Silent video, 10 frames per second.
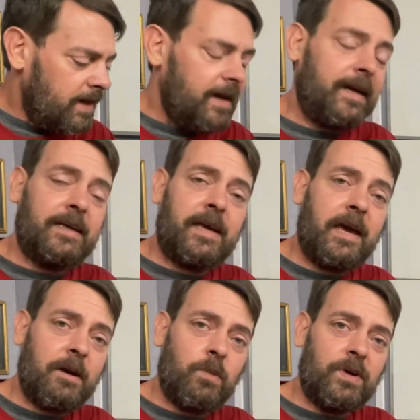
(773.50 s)
and
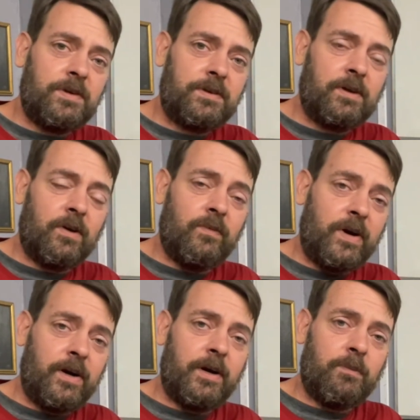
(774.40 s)
cameras are
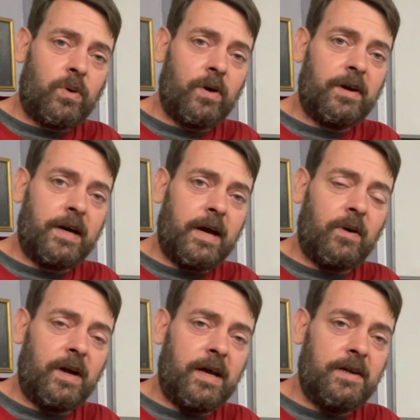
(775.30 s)
very important
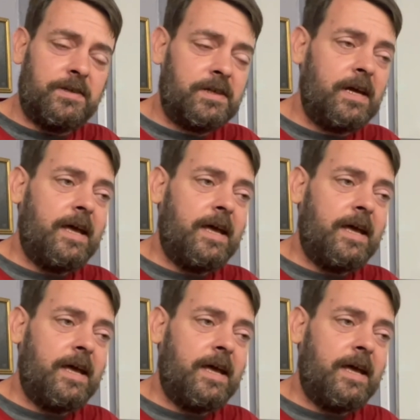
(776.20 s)
nowadays